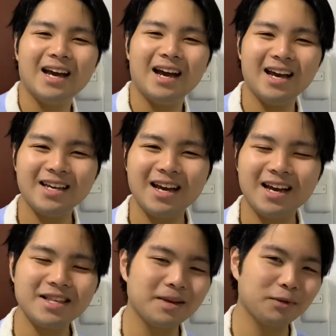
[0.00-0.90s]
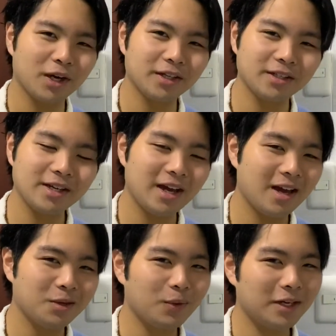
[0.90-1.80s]
Hi guys, I'm Gregory
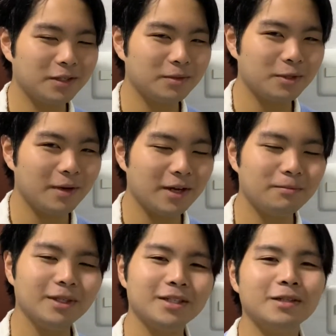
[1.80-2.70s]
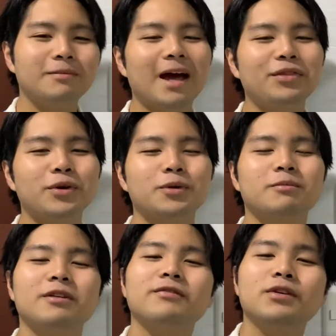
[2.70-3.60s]
and welcome to my humble little
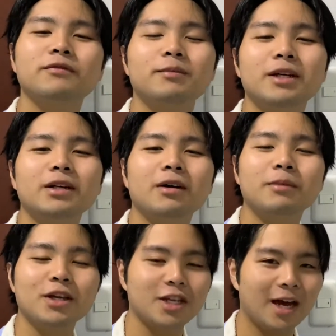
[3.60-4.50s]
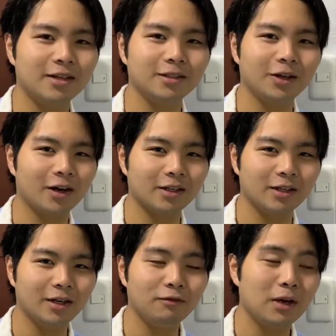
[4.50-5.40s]
bathroom. If you've been on my channel long
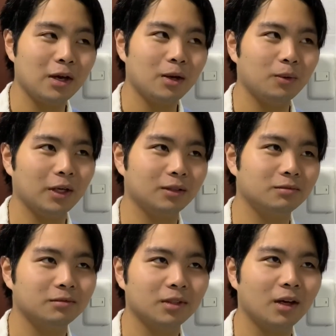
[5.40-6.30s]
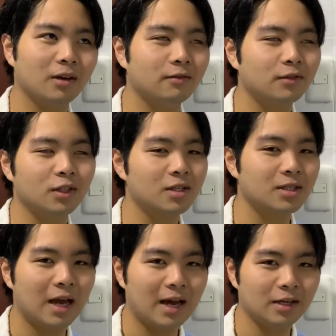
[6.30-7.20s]
enough, well, I've
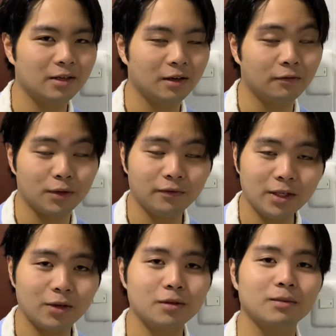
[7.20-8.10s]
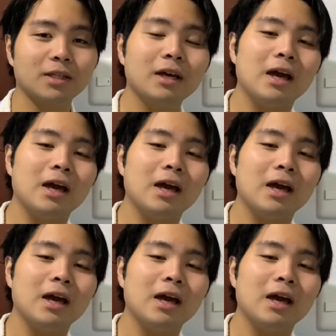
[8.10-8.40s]
just had a few videos, but